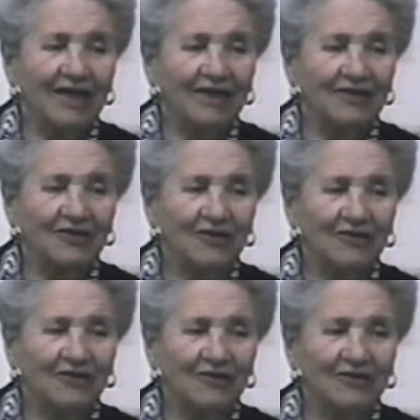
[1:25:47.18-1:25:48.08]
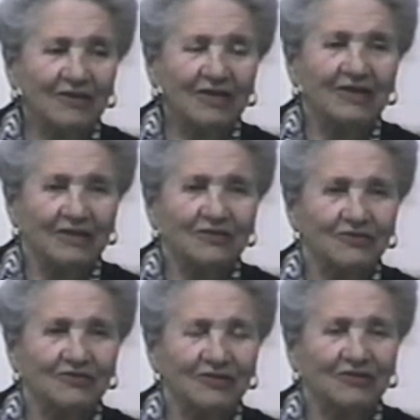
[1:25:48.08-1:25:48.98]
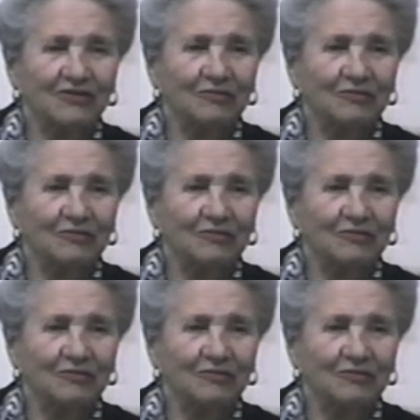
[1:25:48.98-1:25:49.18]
And uh, this is